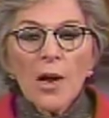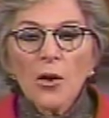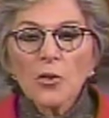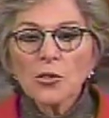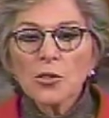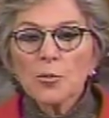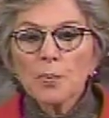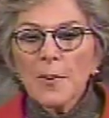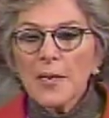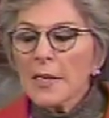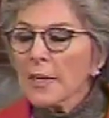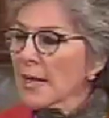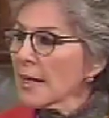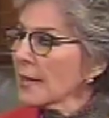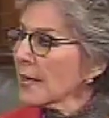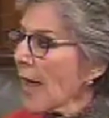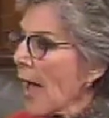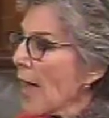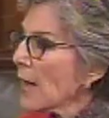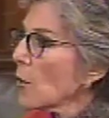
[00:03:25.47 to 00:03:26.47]
are
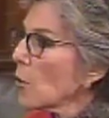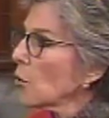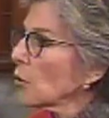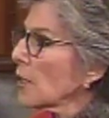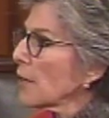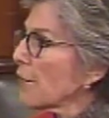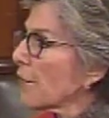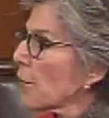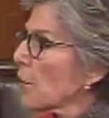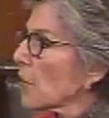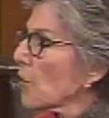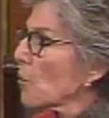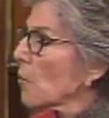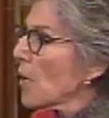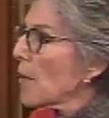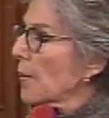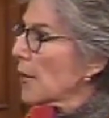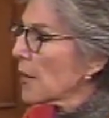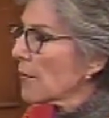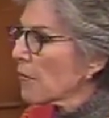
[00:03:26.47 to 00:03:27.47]
speaking not only for the
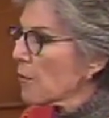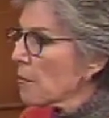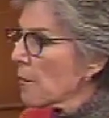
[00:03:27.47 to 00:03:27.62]
women of